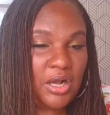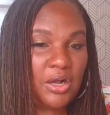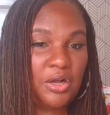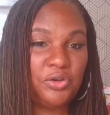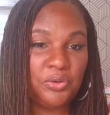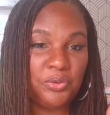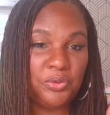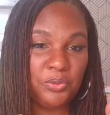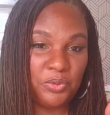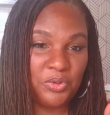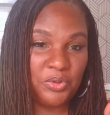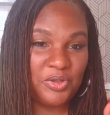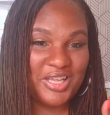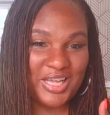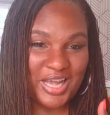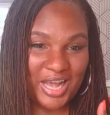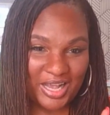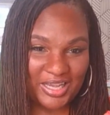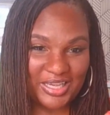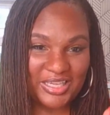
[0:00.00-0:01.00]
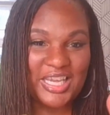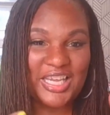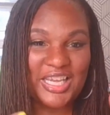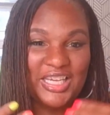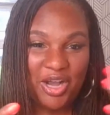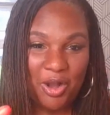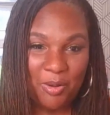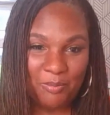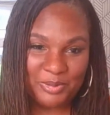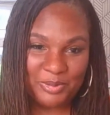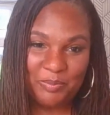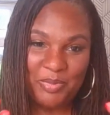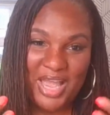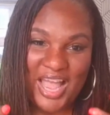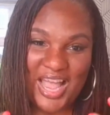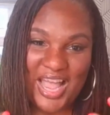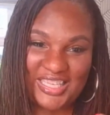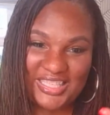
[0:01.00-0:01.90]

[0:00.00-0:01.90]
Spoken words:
You It comes back.